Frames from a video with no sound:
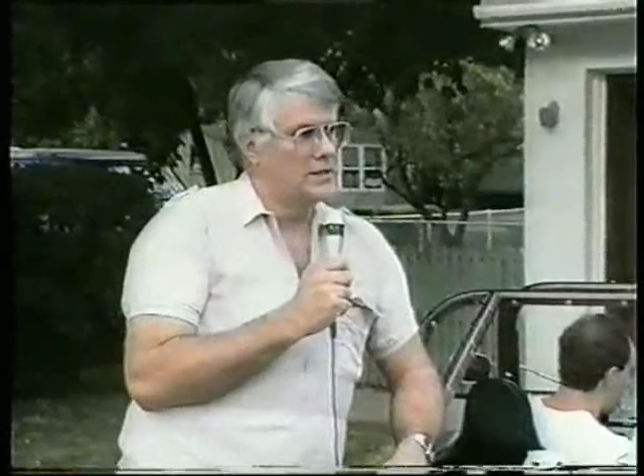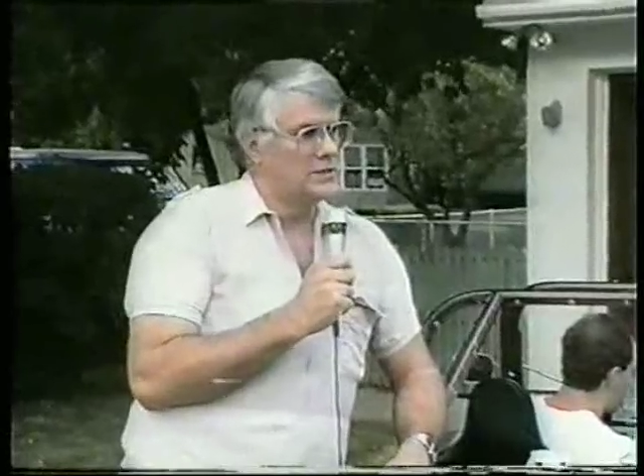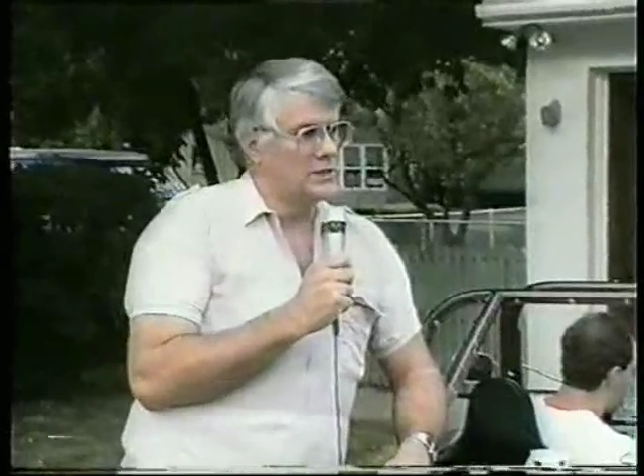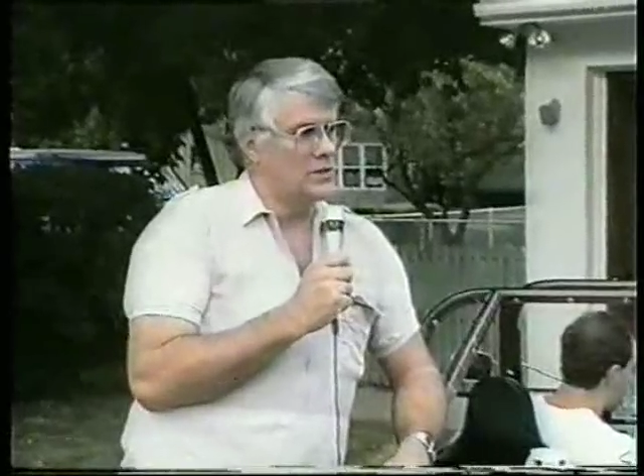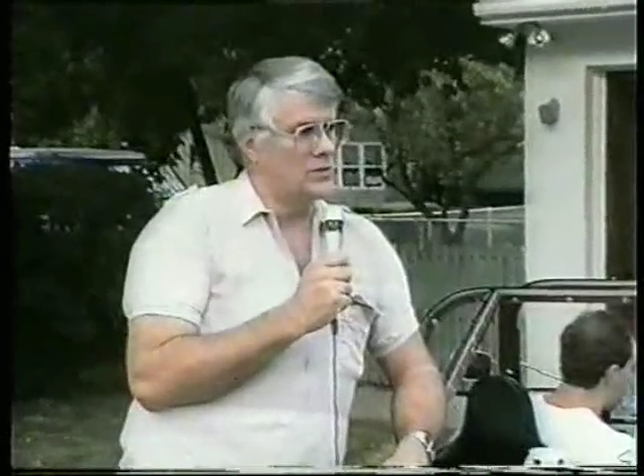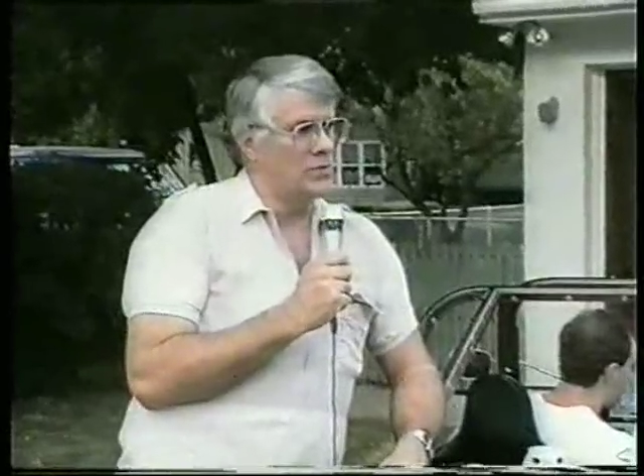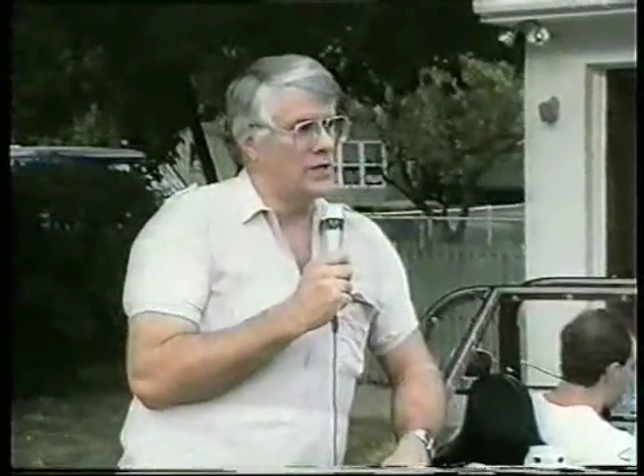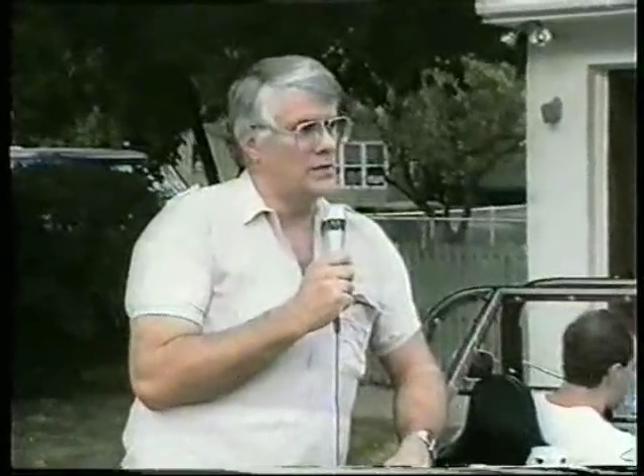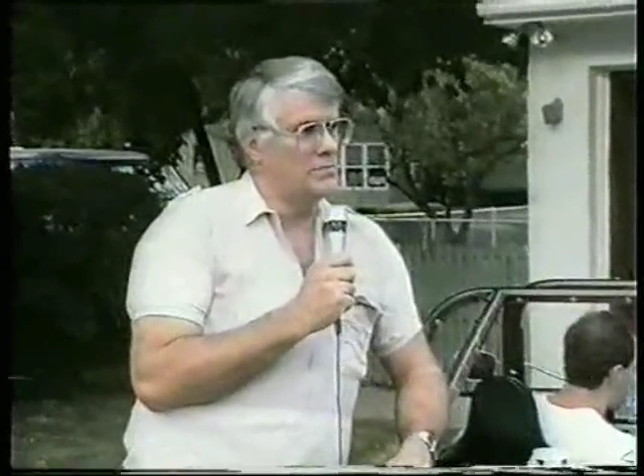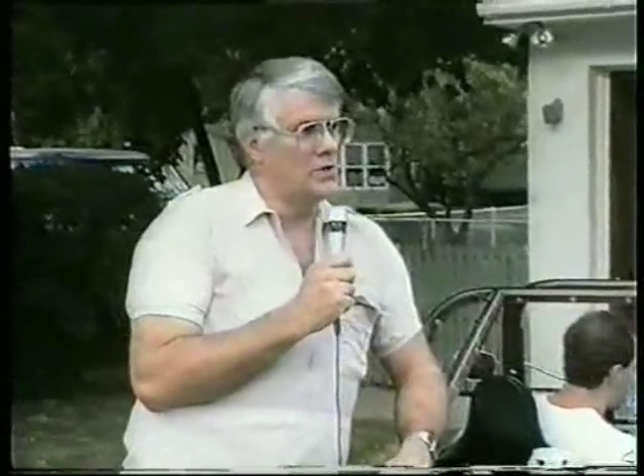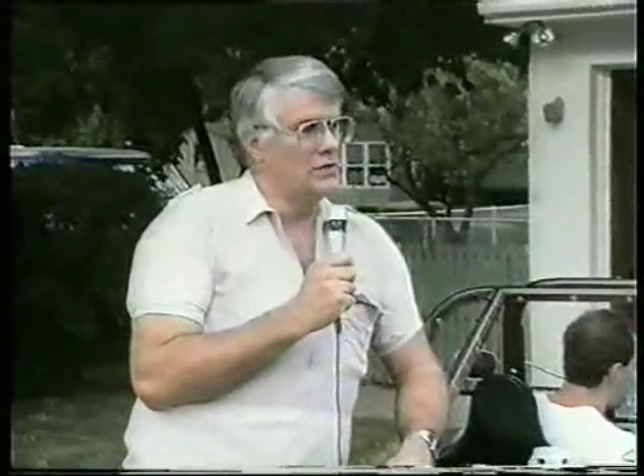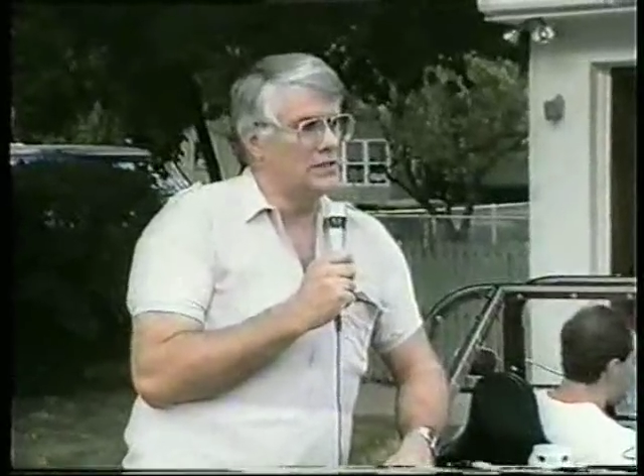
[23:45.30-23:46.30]
So we
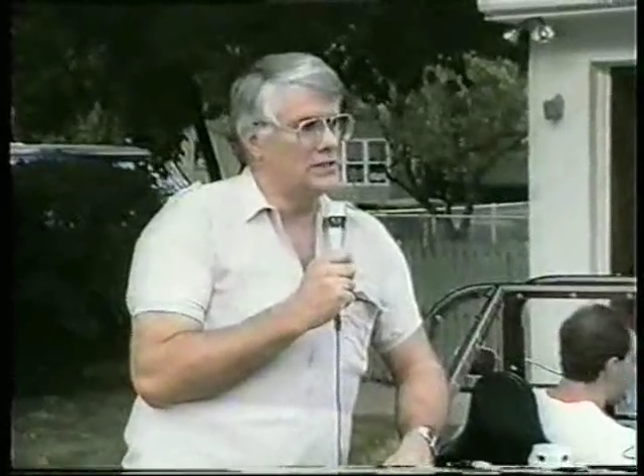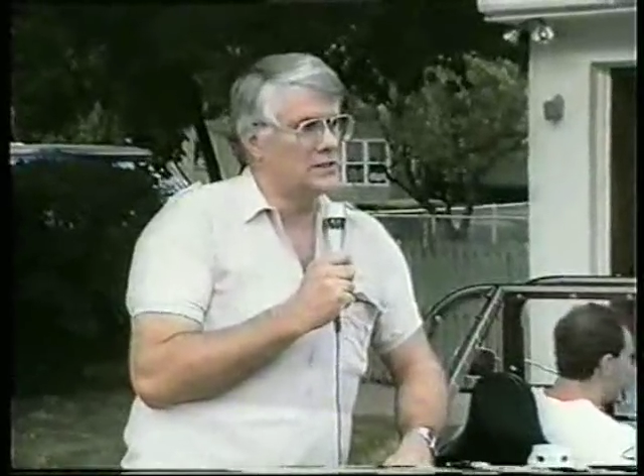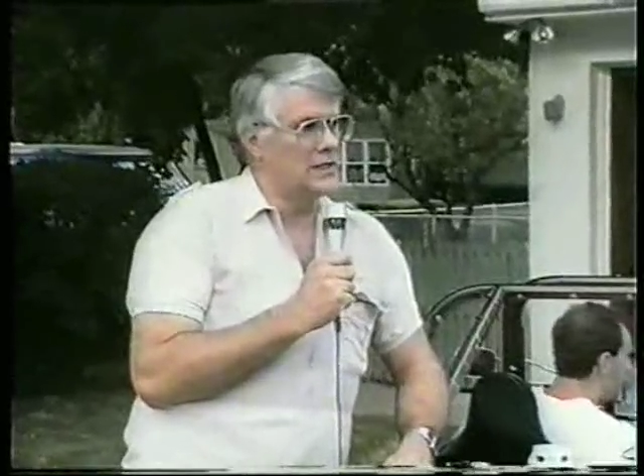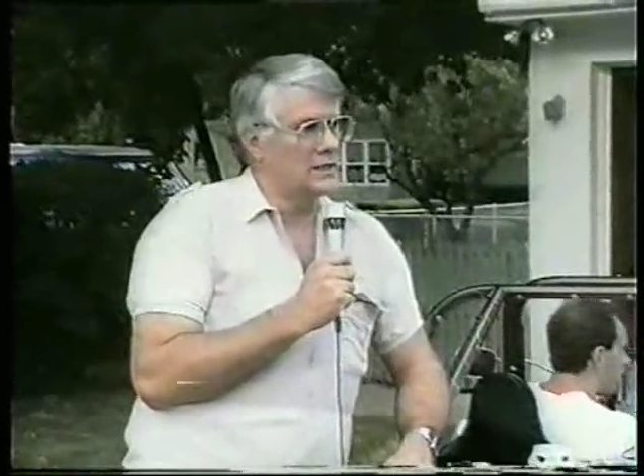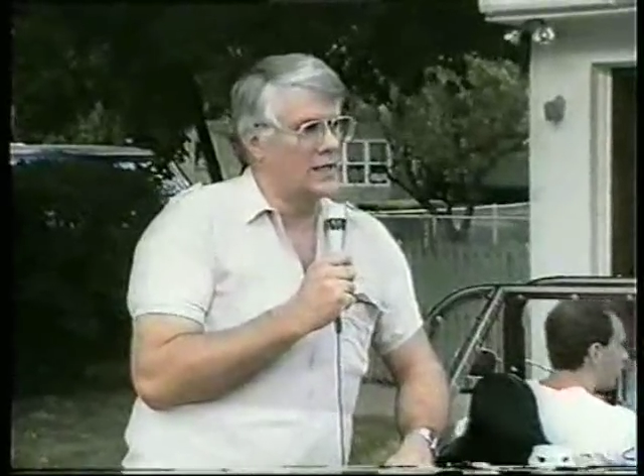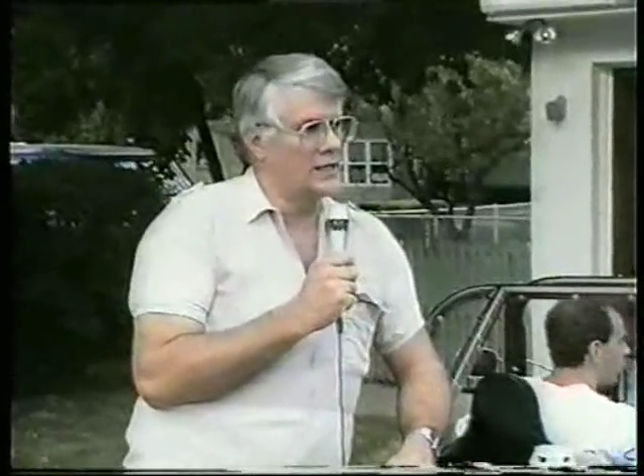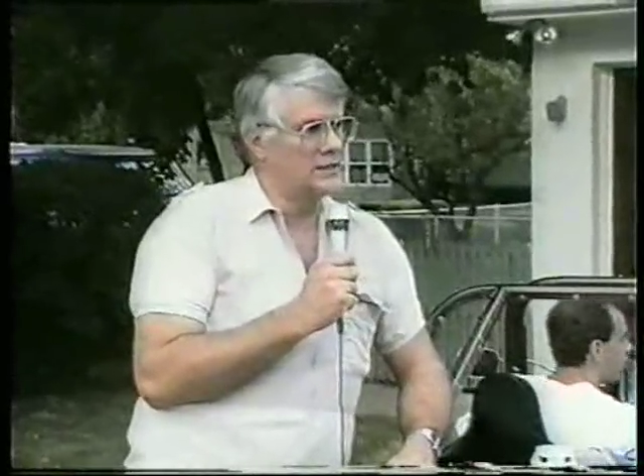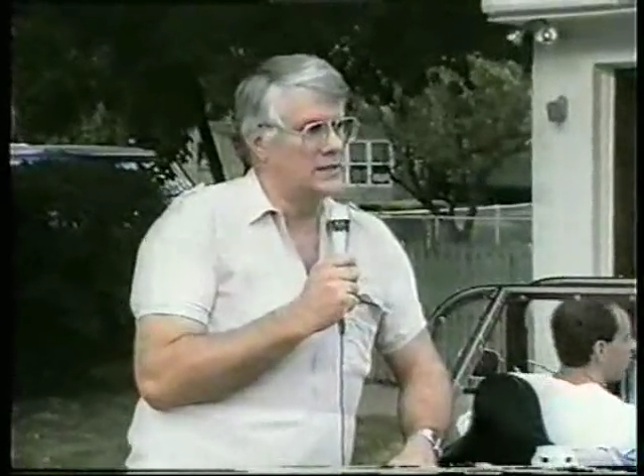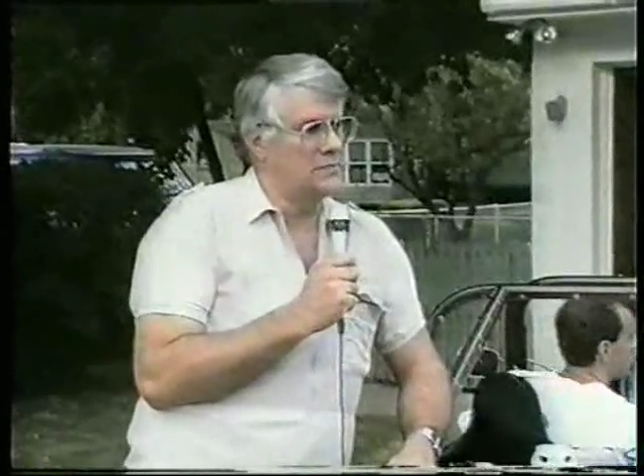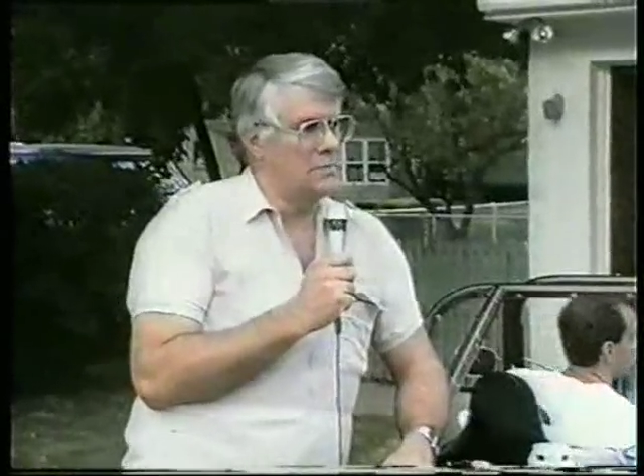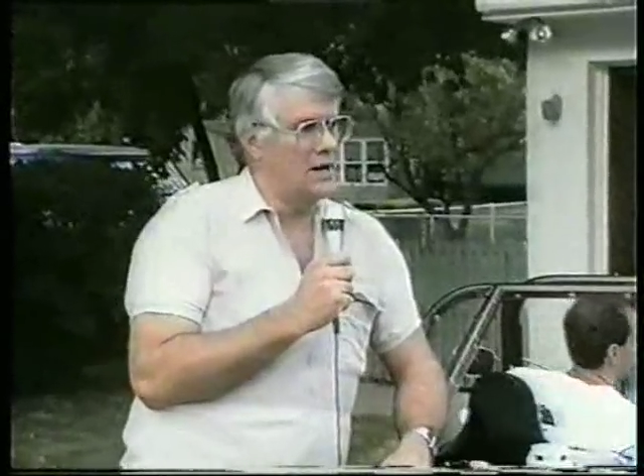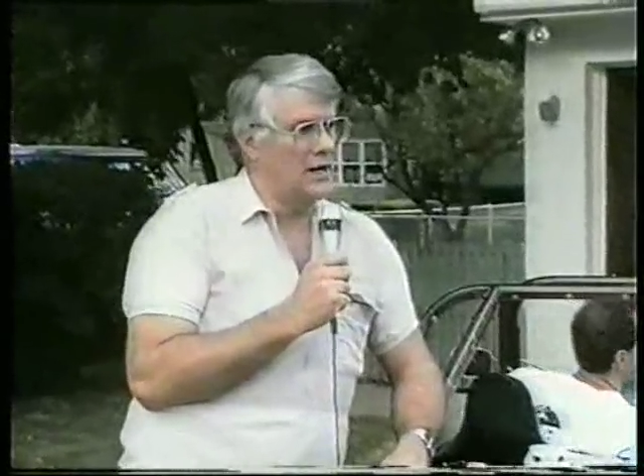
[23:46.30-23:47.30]
can move this
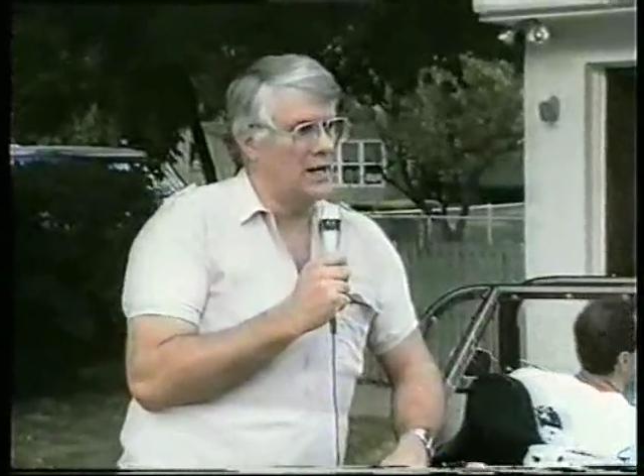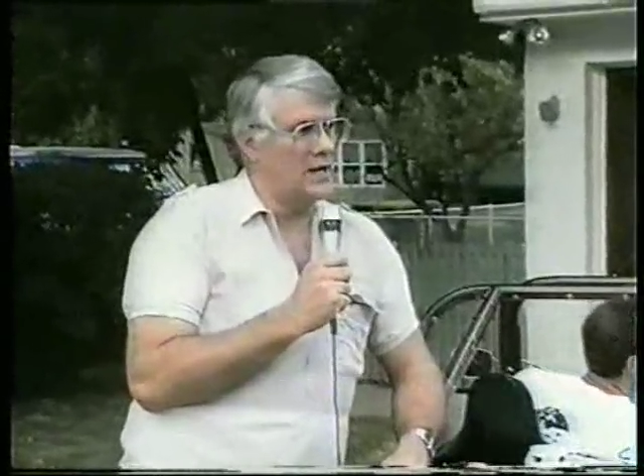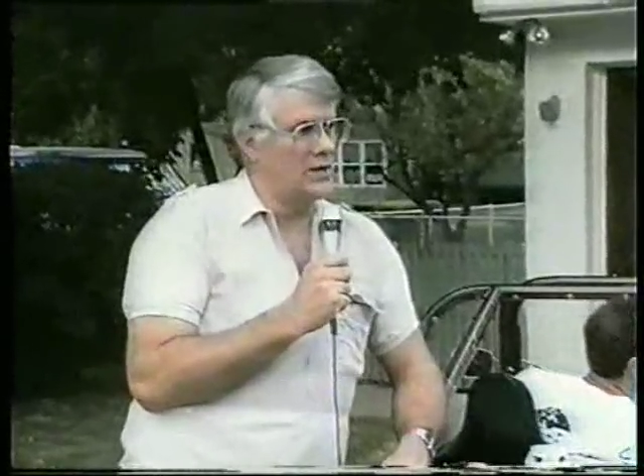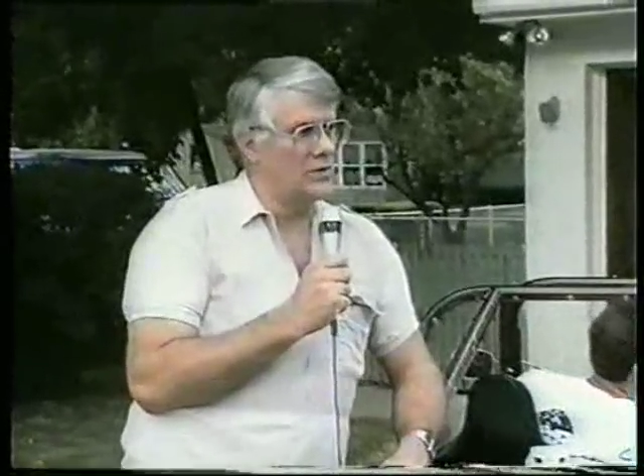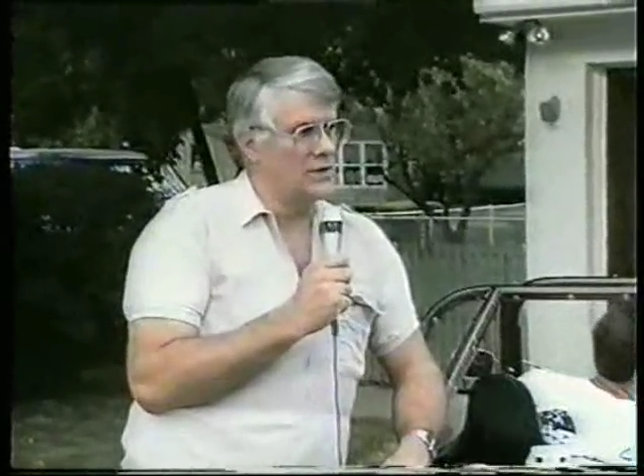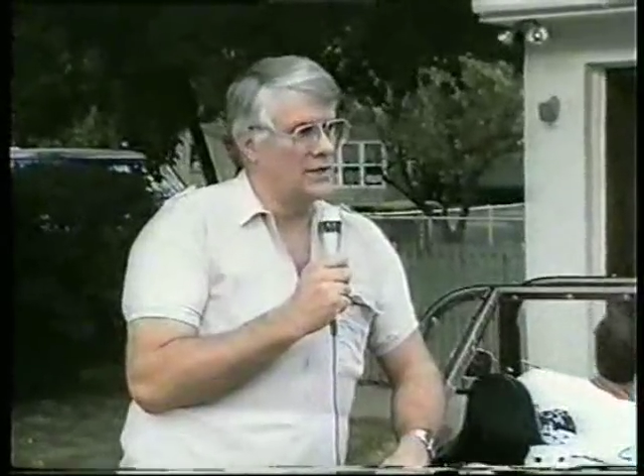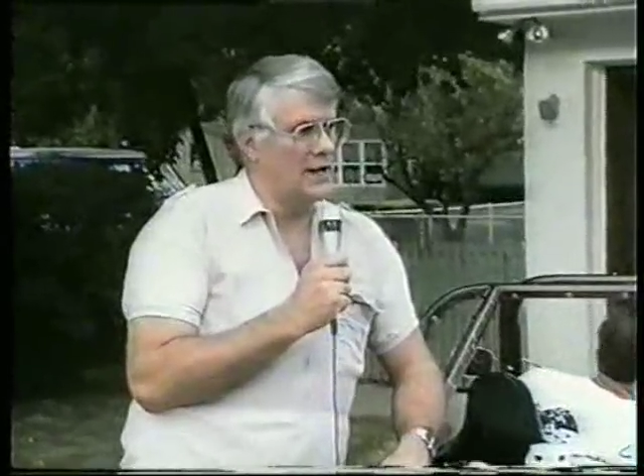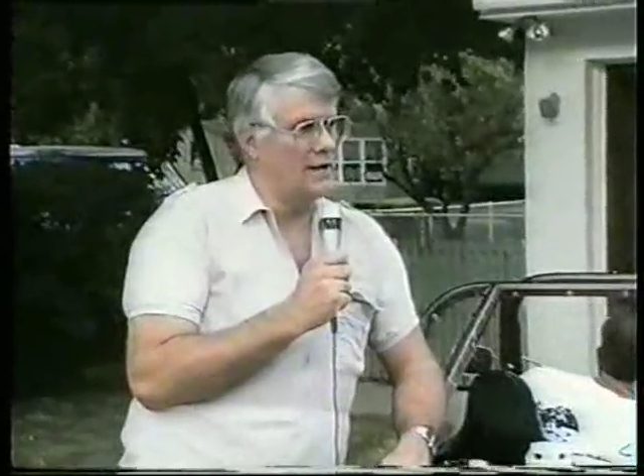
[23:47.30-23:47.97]
technology bilateral on